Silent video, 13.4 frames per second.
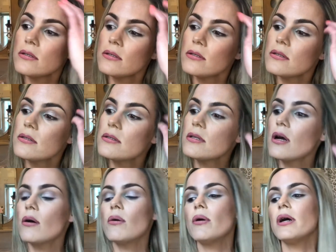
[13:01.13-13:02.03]

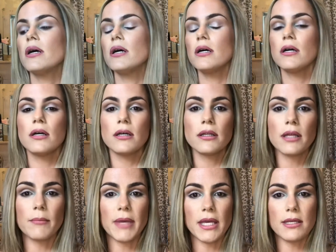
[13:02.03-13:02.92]
so that
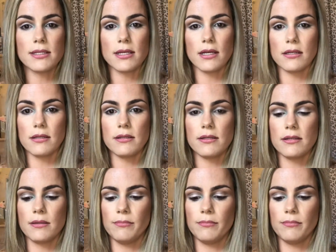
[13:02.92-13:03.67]
makes sense.